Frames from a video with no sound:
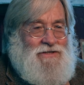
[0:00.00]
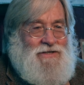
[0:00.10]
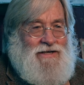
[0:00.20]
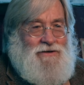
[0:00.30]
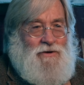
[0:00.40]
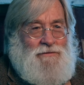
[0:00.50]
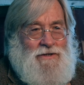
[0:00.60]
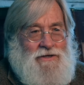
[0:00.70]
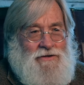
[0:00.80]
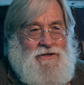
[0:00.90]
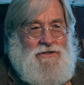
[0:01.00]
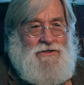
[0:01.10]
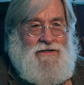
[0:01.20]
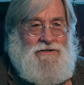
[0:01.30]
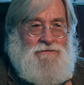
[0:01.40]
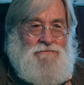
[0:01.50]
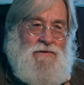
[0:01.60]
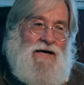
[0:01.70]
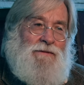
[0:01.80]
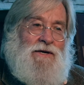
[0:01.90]
to take a woman here that looks like she's
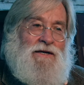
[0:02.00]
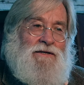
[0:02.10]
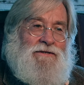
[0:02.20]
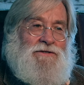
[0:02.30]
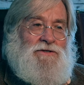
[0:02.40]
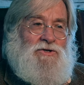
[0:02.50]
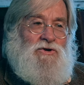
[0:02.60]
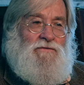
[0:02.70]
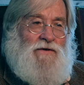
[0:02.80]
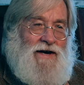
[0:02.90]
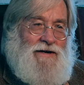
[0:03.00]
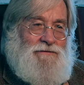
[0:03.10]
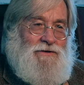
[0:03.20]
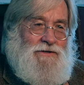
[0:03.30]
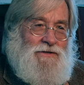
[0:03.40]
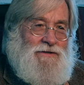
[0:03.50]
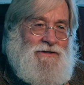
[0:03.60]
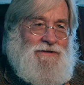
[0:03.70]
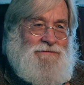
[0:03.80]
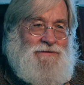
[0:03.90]
maybe a little too fat for the
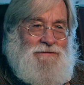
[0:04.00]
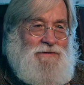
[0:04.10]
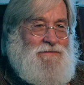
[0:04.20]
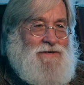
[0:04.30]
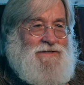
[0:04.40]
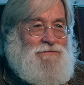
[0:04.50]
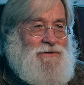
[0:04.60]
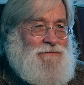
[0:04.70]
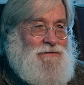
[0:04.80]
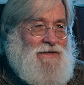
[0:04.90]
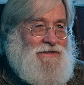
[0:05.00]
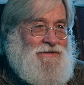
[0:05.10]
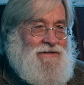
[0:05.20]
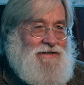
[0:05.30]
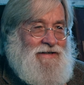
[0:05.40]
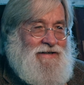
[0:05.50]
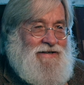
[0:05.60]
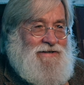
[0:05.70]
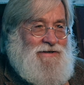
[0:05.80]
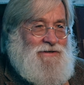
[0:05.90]
circle, but maybe that's, maybe that's good.
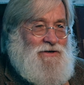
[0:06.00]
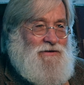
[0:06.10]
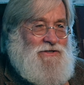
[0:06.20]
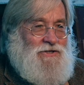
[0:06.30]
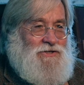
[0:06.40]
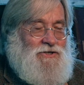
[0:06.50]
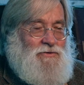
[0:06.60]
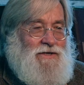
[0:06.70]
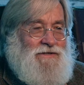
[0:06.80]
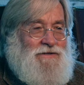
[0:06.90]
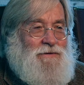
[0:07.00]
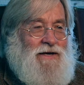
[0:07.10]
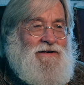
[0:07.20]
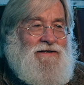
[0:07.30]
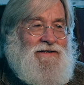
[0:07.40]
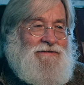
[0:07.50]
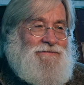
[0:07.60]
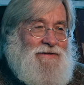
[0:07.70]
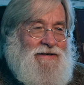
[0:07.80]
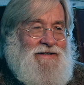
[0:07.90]
And here they just squeeze the painting.
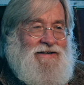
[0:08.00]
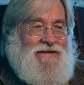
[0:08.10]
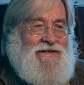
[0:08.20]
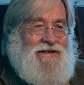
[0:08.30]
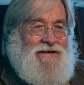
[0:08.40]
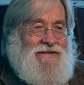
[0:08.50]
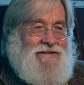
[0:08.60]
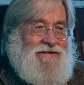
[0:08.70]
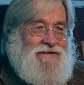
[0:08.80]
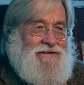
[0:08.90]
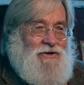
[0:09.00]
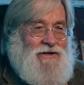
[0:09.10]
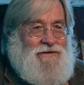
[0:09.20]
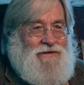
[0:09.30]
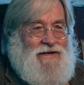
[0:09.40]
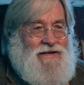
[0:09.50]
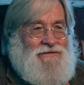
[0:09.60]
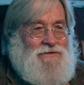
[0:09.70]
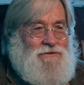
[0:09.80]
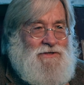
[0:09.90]
And uh, again,
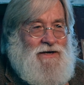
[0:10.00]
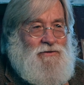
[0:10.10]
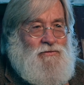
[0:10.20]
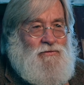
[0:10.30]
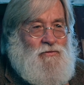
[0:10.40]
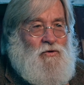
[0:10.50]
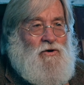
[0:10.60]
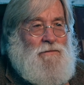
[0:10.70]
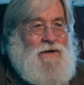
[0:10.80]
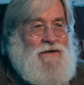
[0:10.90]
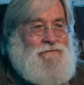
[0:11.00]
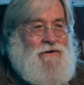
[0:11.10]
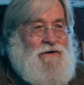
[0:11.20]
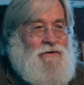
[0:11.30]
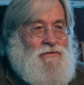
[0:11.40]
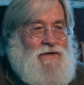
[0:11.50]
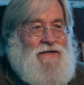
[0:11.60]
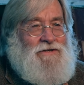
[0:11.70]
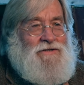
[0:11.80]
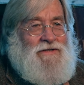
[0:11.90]
this one's now warm and very
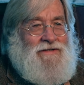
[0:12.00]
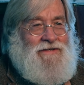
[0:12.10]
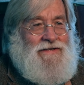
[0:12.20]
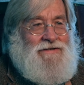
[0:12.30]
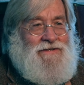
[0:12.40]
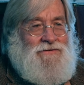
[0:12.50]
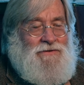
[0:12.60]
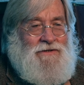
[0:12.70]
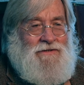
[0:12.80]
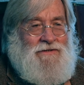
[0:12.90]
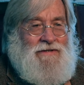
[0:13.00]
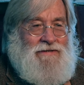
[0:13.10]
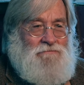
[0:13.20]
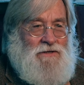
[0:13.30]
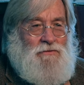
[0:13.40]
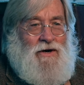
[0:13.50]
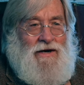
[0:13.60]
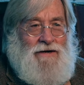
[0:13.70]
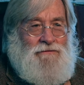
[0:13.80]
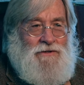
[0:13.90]
rich. And this one is much more
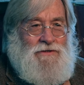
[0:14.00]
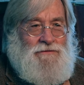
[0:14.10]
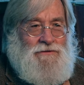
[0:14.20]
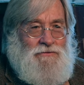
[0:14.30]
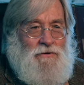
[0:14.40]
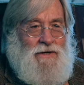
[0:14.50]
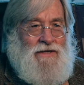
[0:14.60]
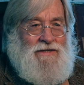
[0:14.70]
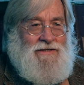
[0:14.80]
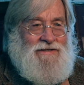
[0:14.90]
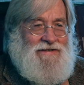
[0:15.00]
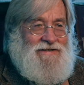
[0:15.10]
average to a painting.